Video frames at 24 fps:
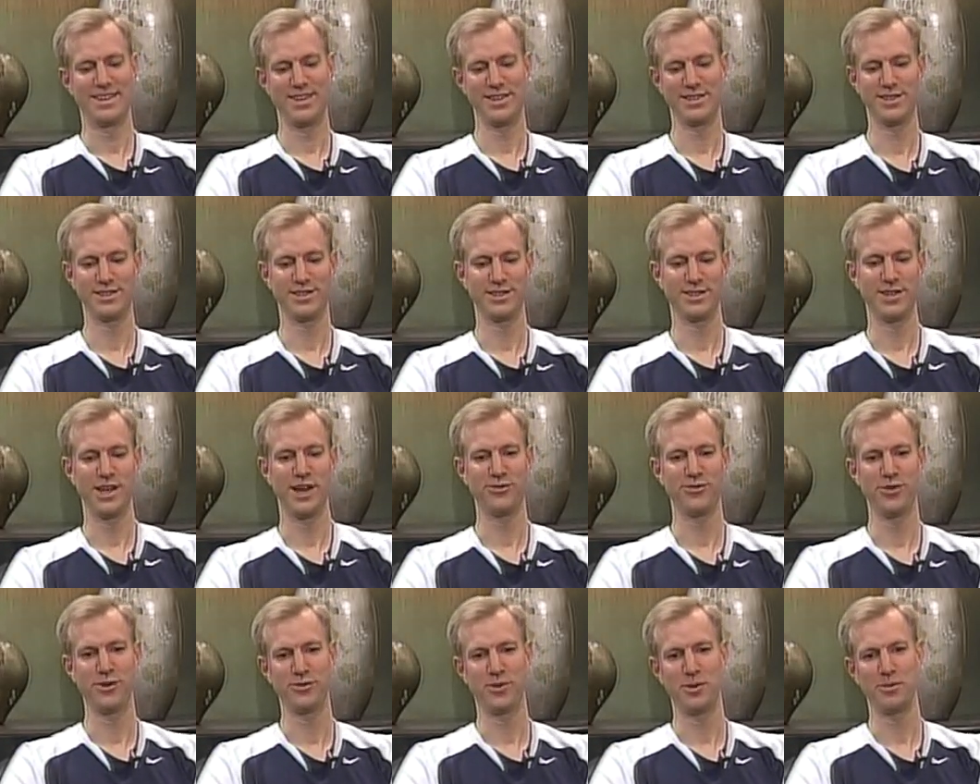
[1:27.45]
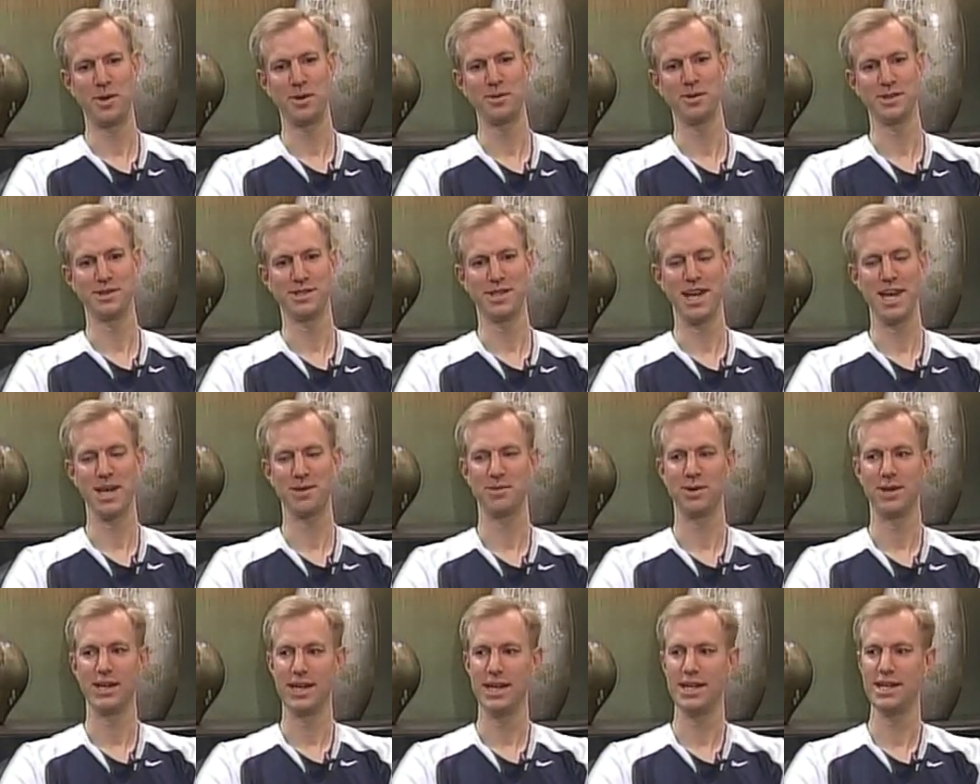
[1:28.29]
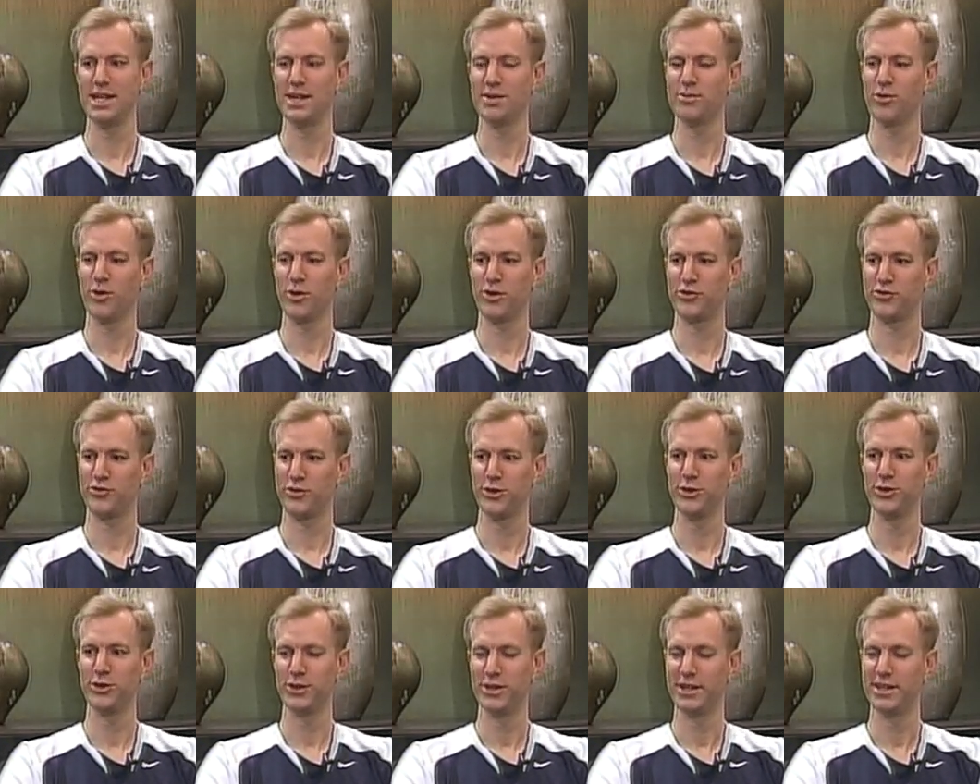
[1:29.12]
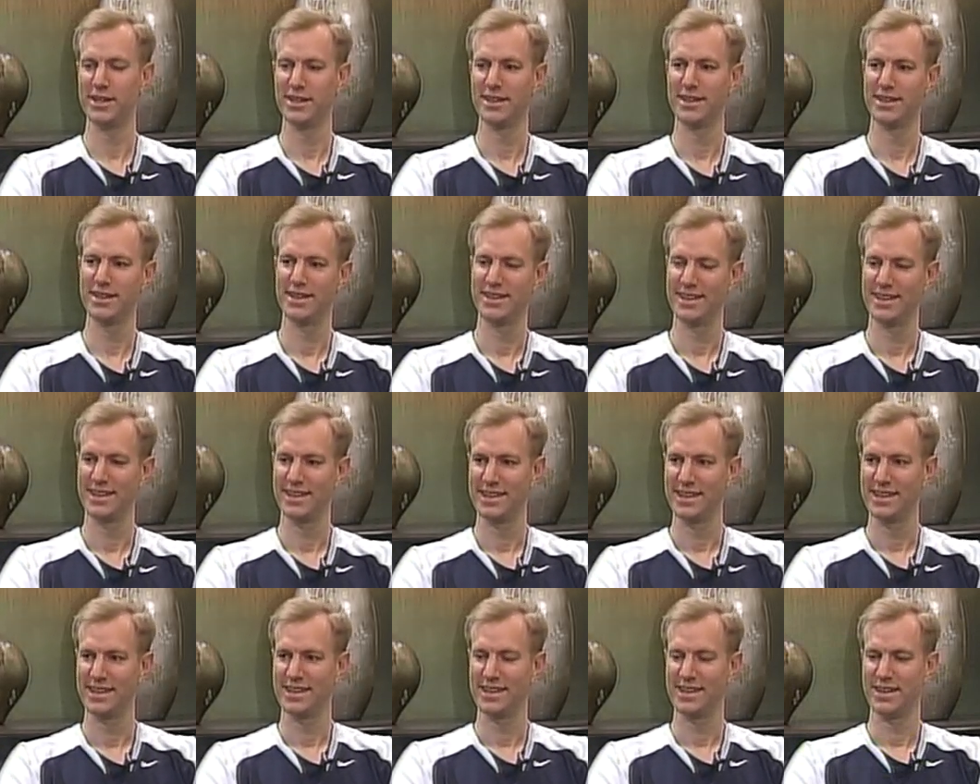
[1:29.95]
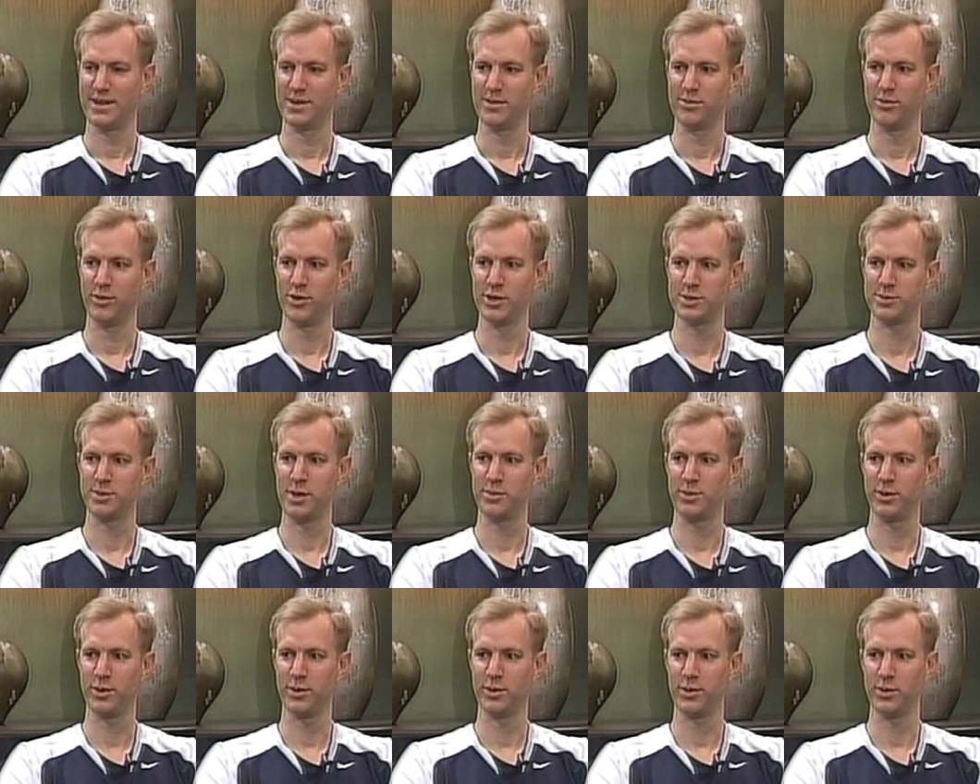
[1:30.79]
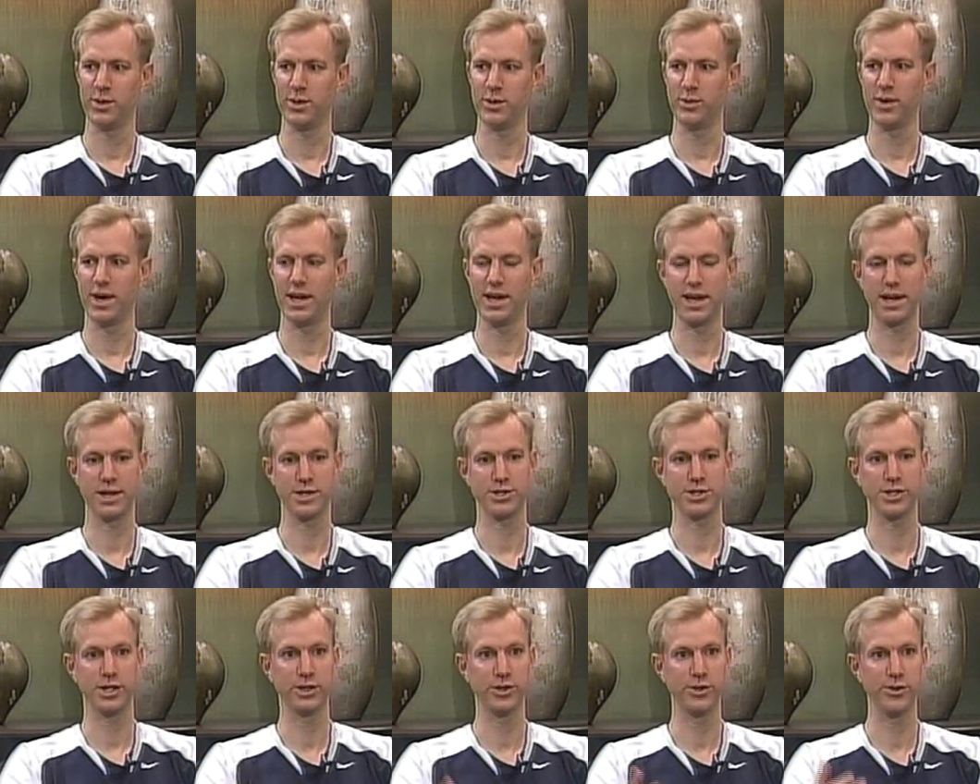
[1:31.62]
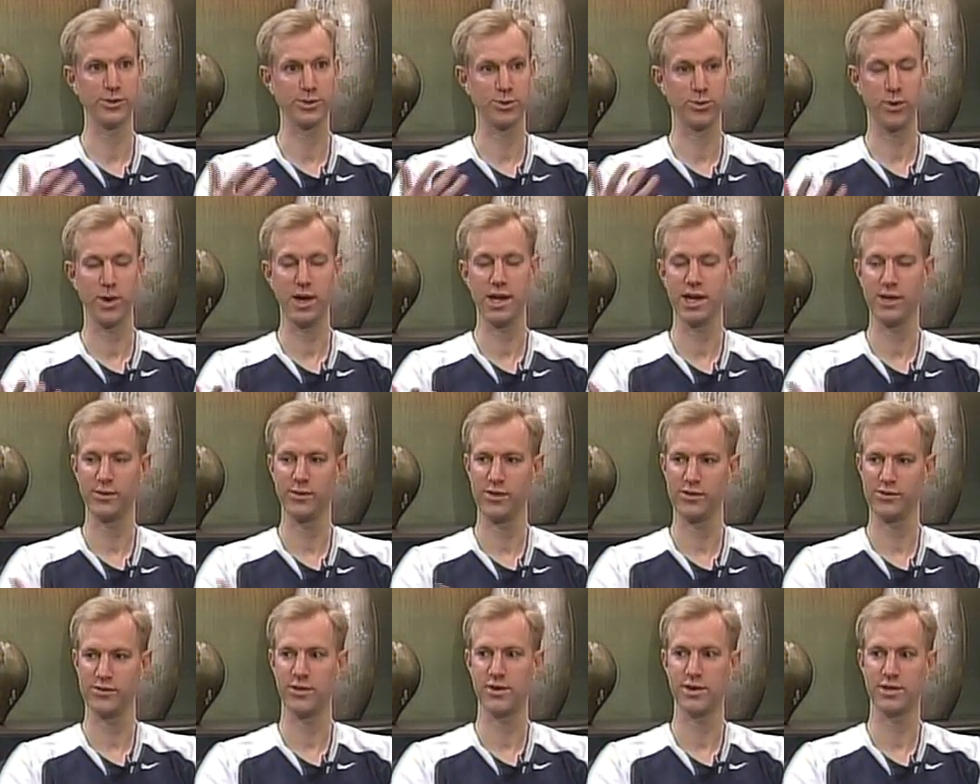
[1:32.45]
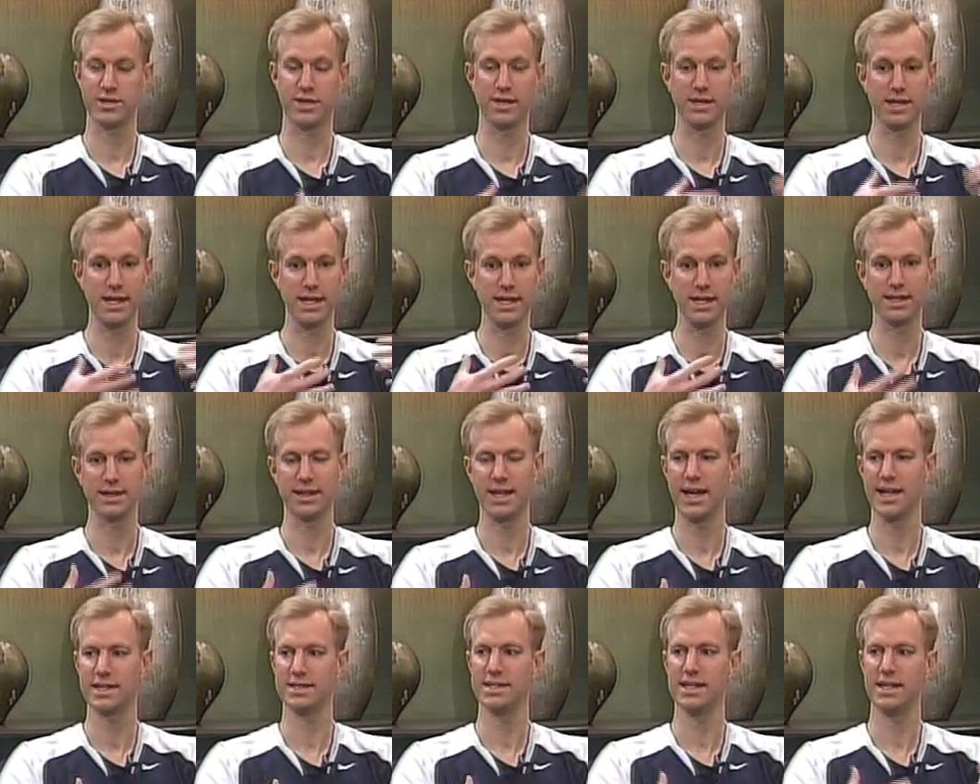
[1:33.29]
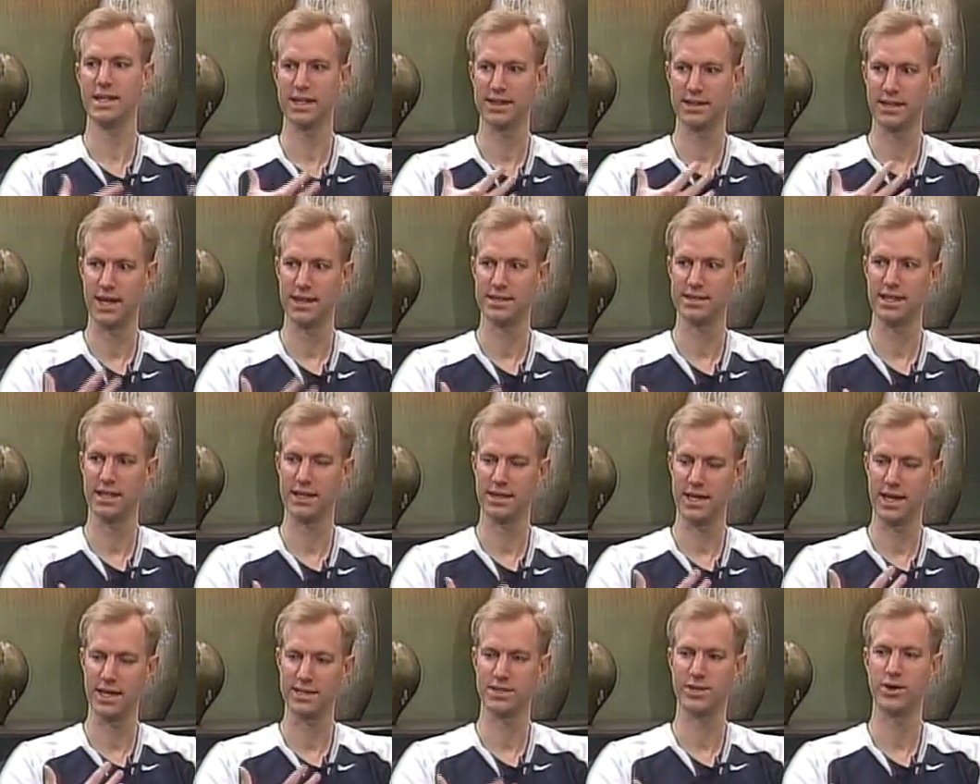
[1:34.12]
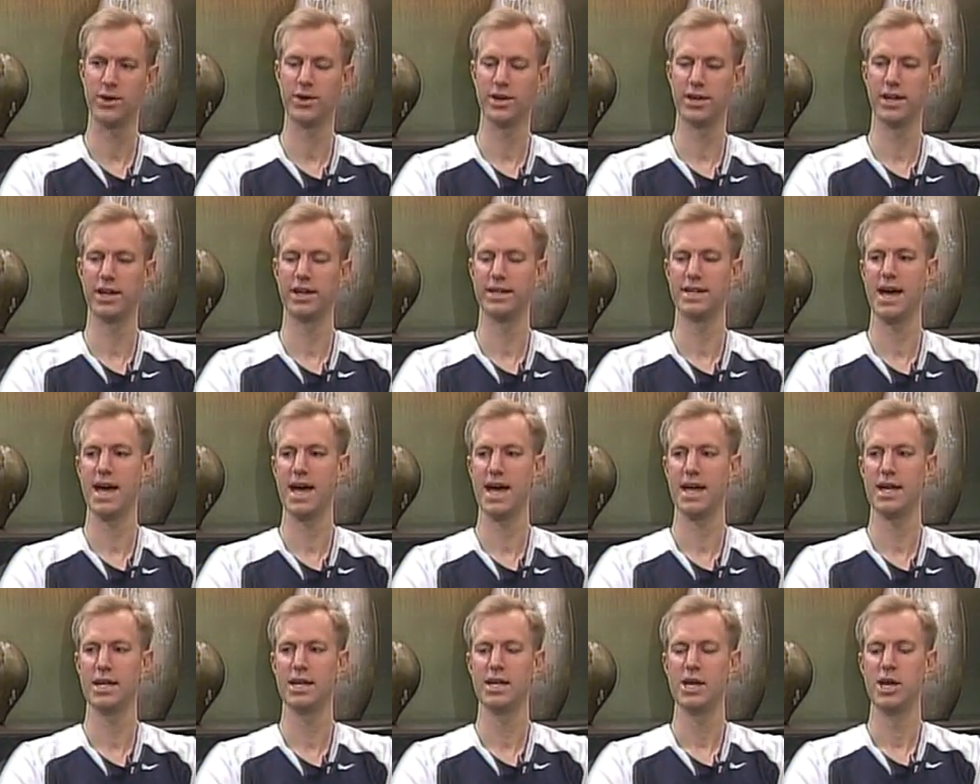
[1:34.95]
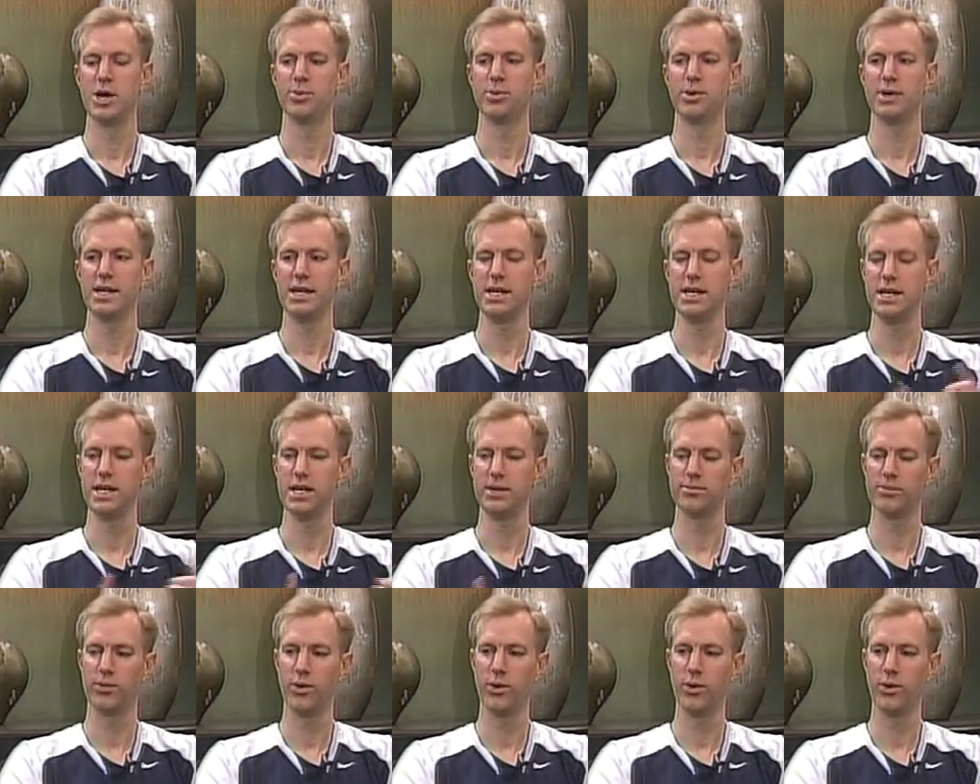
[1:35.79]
This is a tough one for people to take, but eating more food. Most people, when we want to actually lose weight, we focus on eating less, eating less, going on a diet. But eating